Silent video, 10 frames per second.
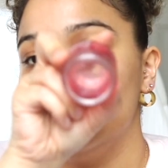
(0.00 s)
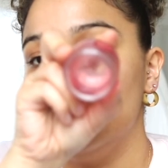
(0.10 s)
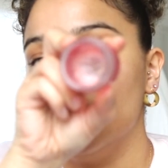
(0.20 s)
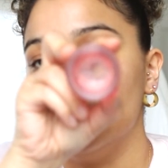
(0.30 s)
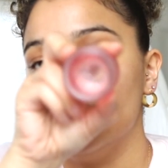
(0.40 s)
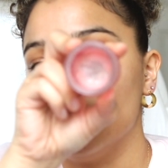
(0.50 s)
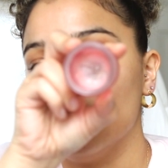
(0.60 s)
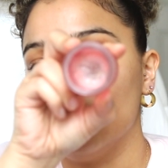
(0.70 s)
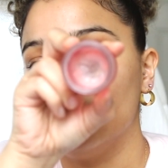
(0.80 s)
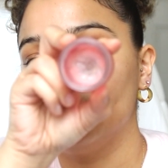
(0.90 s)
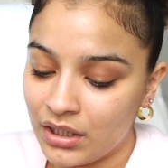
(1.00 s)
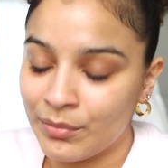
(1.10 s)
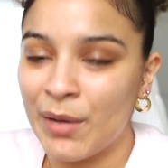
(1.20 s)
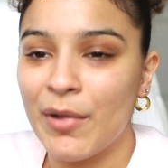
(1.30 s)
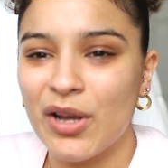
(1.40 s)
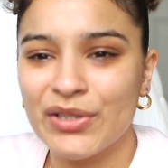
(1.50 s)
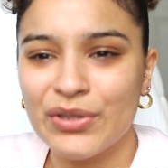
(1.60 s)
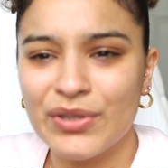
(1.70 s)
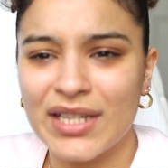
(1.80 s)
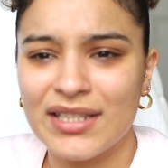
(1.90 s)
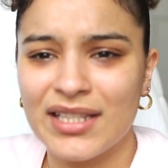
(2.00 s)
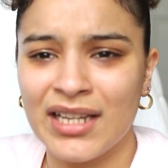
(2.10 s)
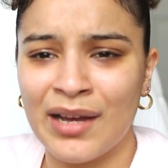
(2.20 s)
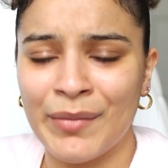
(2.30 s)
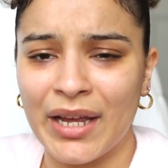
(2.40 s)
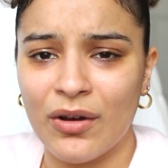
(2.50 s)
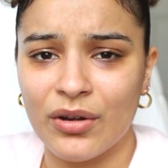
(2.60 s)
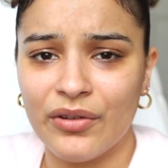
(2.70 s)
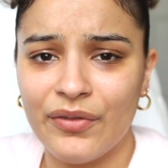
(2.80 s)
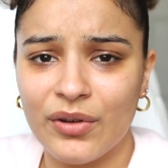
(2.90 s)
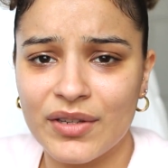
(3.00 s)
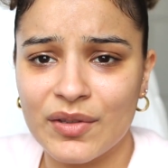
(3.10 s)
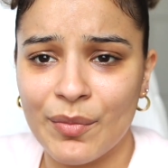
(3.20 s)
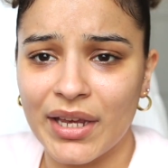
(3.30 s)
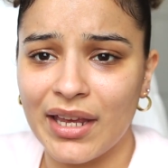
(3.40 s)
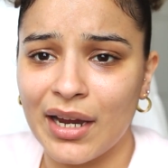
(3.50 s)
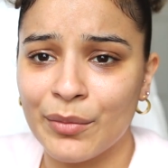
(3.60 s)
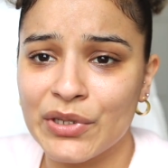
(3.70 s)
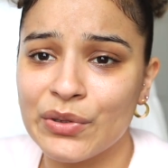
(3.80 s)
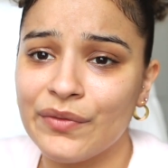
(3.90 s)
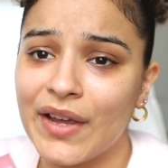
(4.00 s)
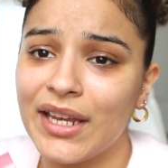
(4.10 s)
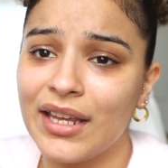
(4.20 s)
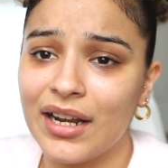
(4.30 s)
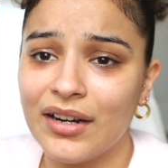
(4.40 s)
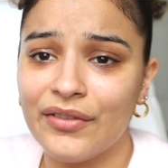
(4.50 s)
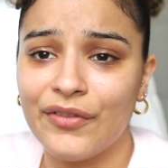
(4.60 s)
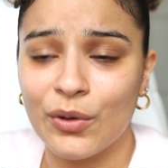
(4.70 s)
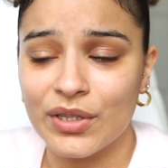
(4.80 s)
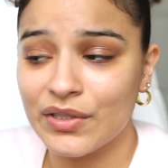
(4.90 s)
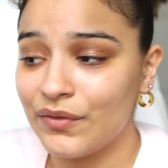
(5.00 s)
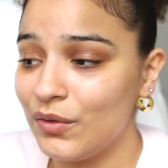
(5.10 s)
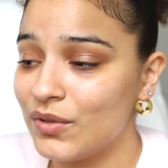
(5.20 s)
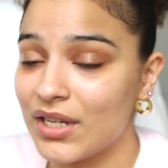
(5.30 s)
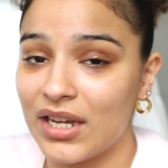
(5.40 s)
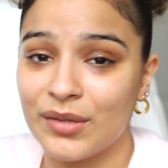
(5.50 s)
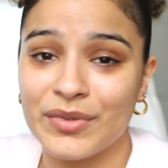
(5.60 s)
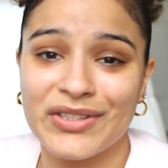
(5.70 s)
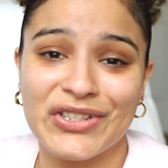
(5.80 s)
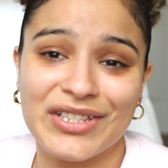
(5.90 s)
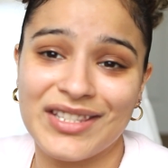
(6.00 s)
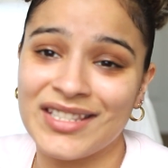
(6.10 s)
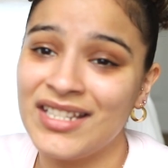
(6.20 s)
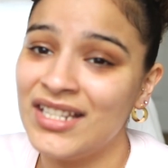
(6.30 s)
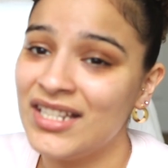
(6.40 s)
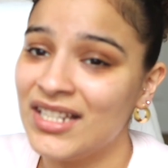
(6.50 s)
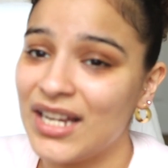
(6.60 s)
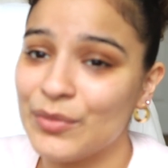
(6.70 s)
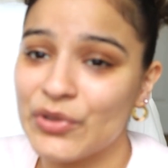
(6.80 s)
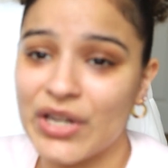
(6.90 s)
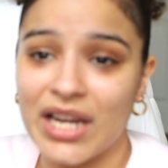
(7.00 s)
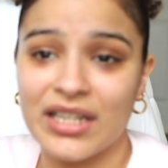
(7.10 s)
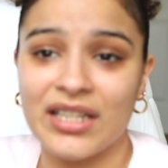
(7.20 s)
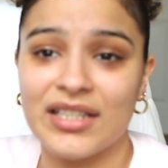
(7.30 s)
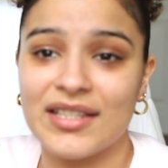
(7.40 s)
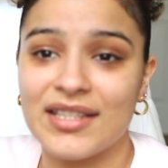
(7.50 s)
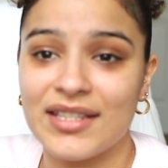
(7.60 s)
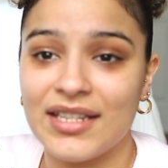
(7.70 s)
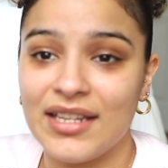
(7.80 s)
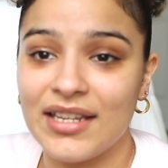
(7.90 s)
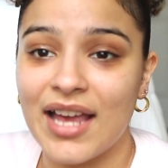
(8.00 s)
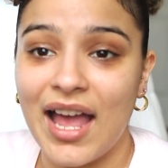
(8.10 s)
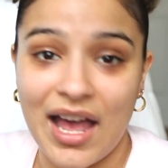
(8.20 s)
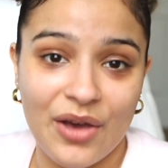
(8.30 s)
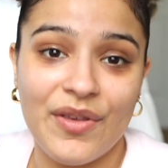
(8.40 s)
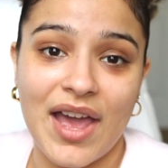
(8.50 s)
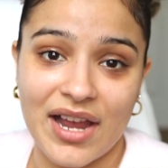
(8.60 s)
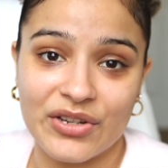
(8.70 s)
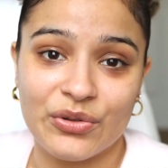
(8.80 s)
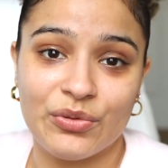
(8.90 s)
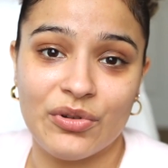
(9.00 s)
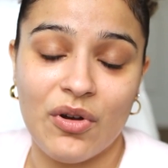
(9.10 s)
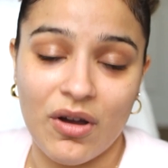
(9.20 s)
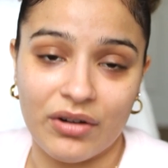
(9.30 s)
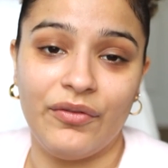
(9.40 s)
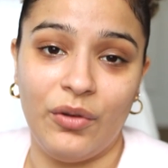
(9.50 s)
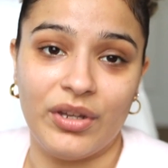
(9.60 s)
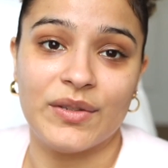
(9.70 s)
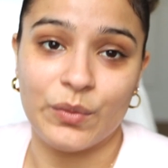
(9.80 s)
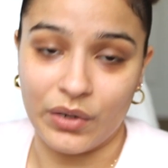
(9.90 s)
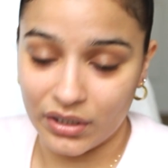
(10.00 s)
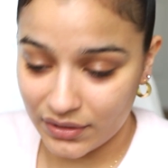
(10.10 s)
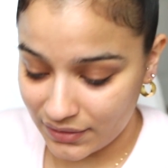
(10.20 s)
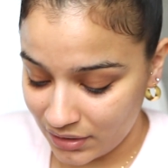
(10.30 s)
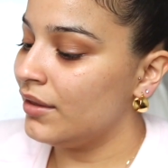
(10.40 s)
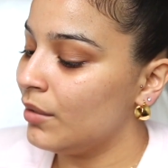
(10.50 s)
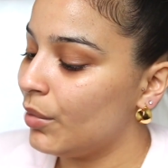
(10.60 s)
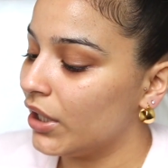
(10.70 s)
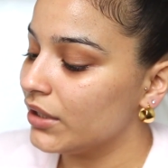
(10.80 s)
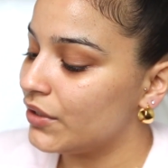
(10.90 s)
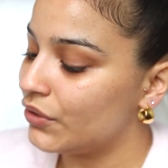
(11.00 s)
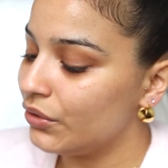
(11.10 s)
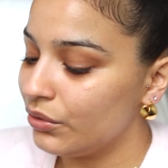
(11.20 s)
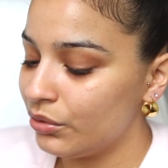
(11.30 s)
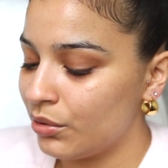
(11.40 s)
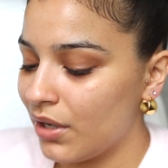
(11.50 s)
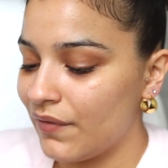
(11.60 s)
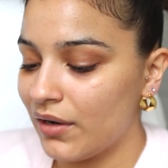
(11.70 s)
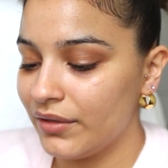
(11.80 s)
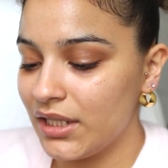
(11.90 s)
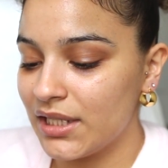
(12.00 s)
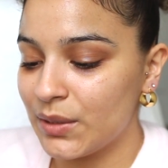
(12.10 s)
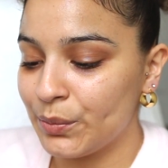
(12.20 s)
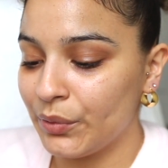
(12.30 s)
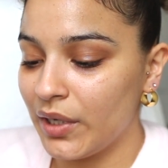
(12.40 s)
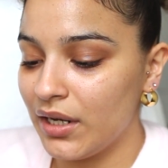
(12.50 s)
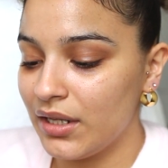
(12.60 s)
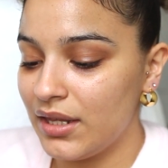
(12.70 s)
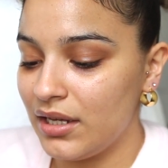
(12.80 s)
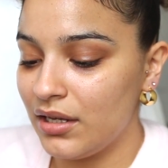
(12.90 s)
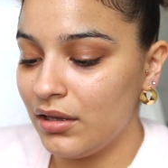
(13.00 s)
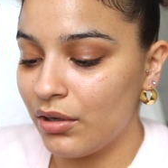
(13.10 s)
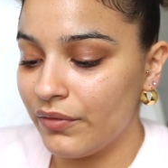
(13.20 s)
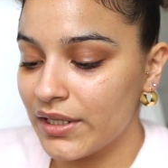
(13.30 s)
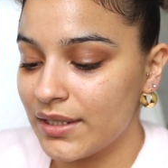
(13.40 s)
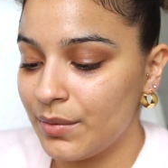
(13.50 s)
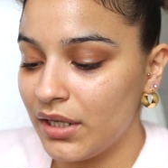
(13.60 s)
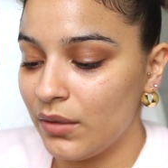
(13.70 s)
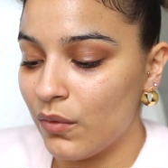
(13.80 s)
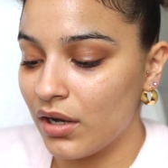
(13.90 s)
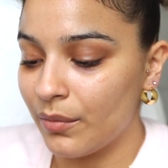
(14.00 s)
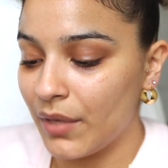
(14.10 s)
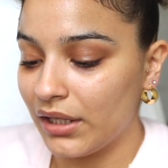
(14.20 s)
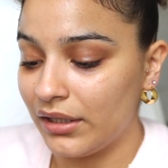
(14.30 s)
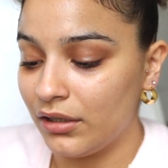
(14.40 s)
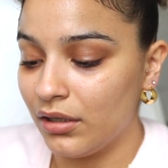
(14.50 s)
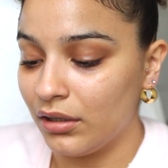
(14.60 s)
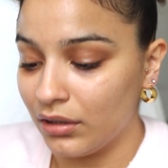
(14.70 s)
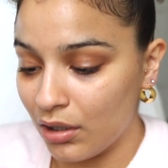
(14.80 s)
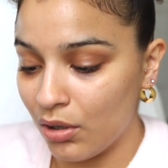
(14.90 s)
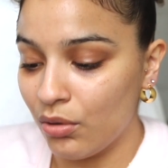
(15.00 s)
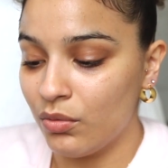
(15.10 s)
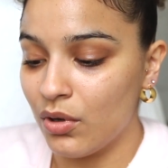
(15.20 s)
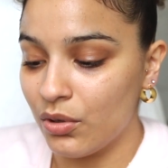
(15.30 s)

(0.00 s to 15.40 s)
dunzo. I'm also testing out my autofocus on my camera, so if I get out of focus a few times, I'm trying to see how the actual autofocus works. And then part 2, I've already sprayed the Glow Recipe Watermelon Glow